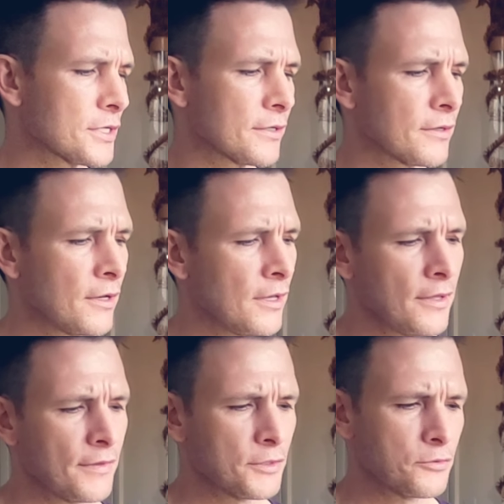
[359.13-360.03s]
and
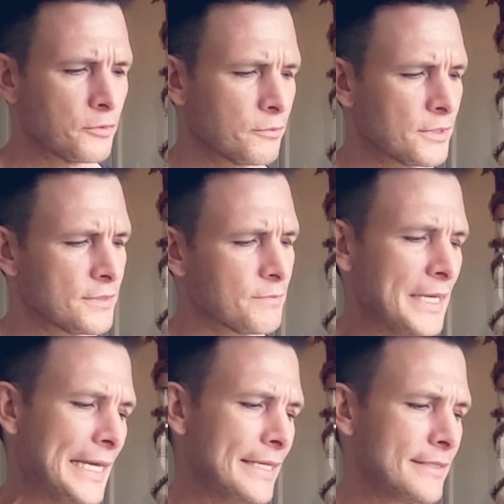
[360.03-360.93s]
this one was
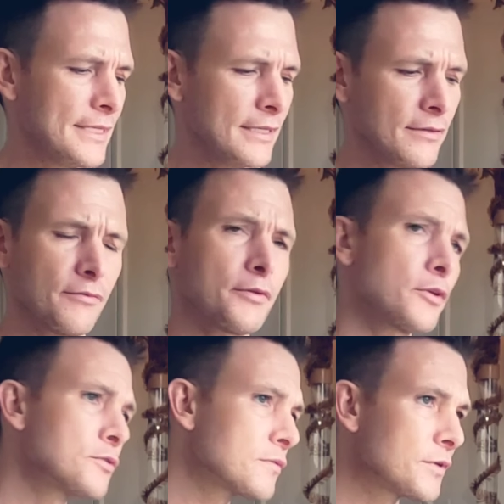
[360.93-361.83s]
$18. For
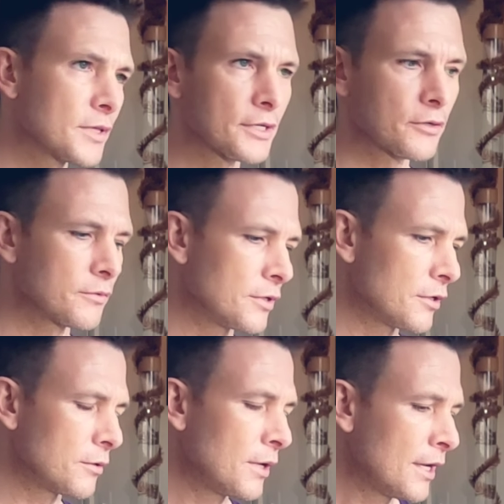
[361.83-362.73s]
those of you that don't know,